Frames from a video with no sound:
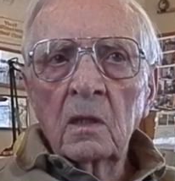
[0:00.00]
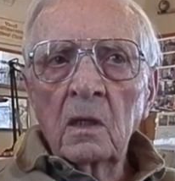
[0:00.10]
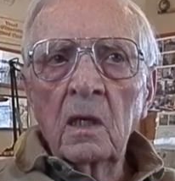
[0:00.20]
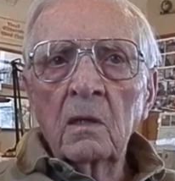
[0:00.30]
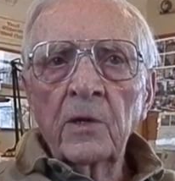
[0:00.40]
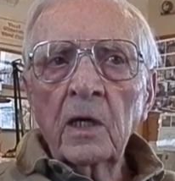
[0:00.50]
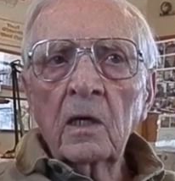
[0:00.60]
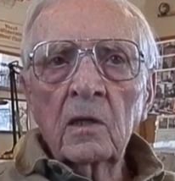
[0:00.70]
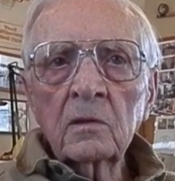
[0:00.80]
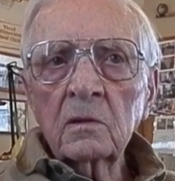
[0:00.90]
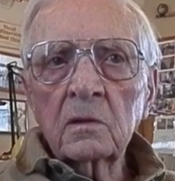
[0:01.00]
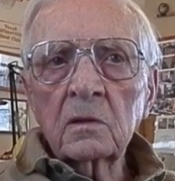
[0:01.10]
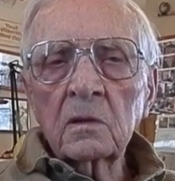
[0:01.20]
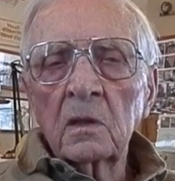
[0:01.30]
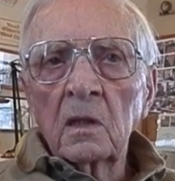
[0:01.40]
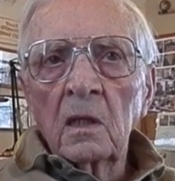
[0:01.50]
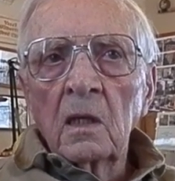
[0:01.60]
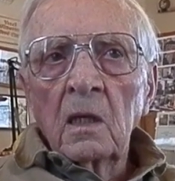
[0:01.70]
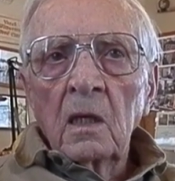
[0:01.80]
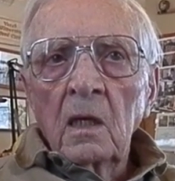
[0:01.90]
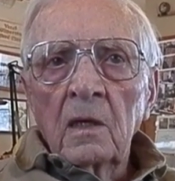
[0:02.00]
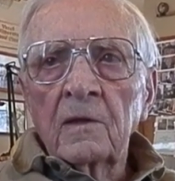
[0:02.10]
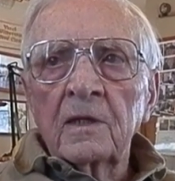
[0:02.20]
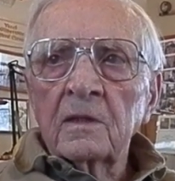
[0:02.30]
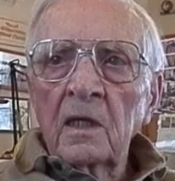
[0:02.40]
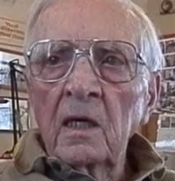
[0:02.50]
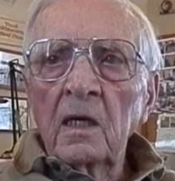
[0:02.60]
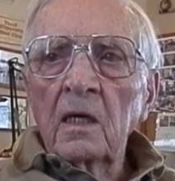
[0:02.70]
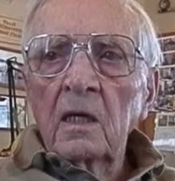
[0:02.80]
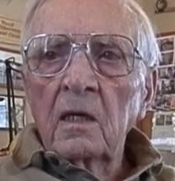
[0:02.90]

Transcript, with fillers: A lot of brick houses. And I say